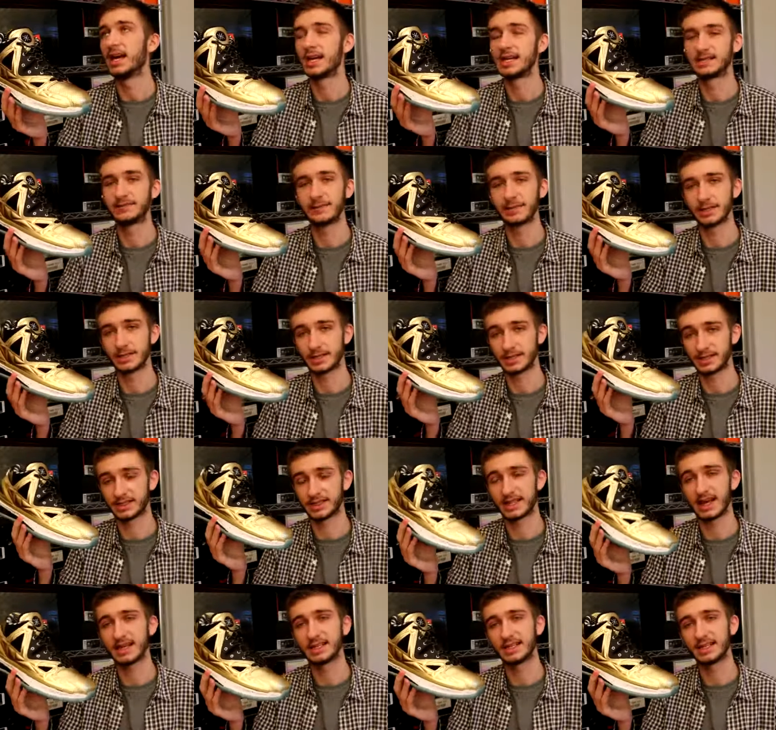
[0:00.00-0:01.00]
As far as
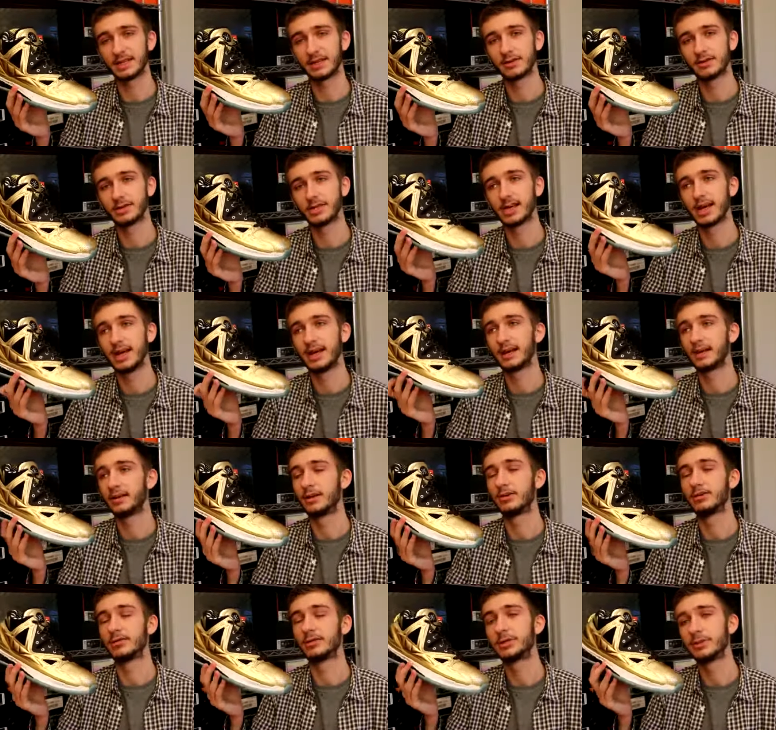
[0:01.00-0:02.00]
sizing goes,
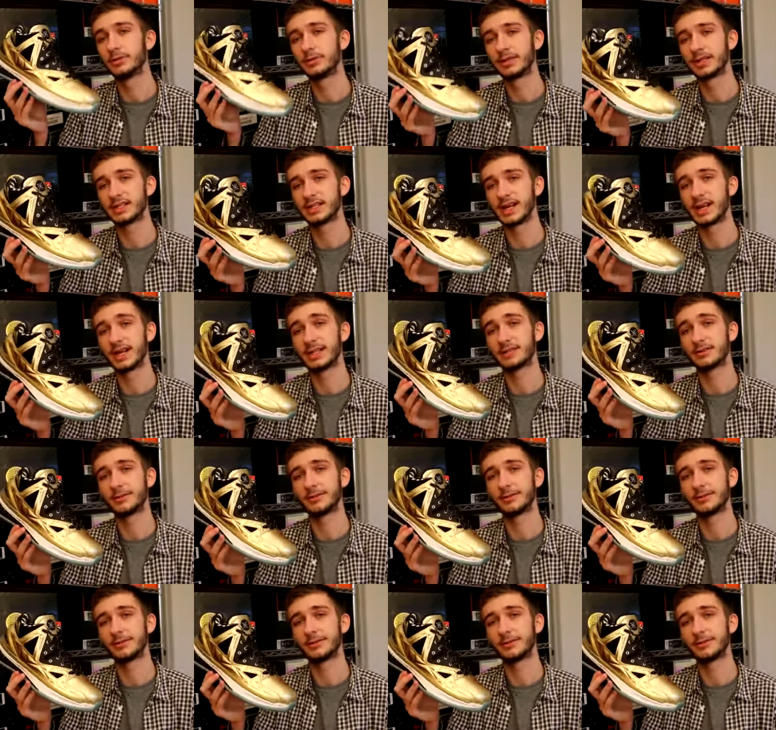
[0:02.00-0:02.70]
go true to size,